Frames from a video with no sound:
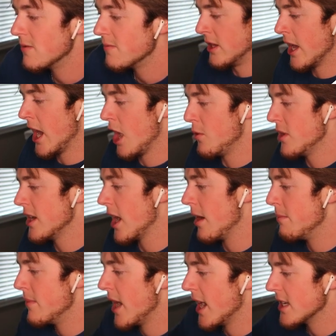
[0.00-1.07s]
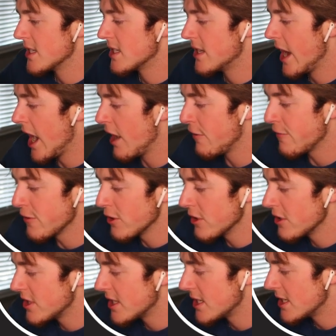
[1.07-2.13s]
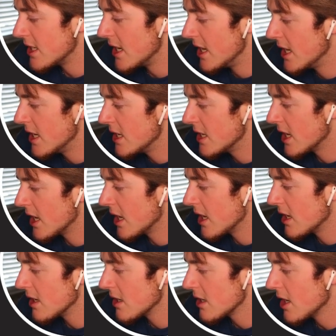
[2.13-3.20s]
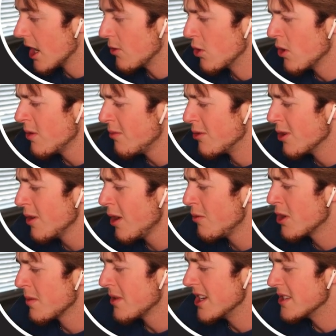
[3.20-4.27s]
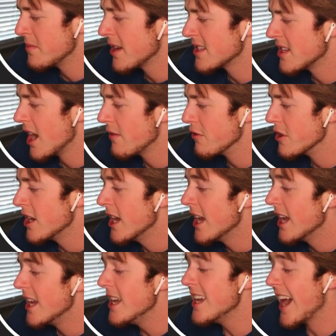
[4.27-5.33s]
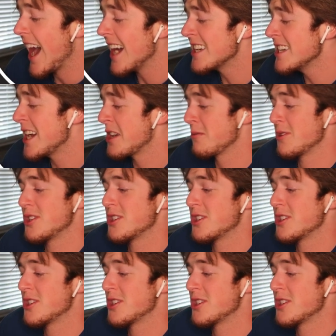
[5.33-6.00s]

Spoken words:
Now we got Matt Stafford, and God, where do I want to place Matt Stafford? He actually had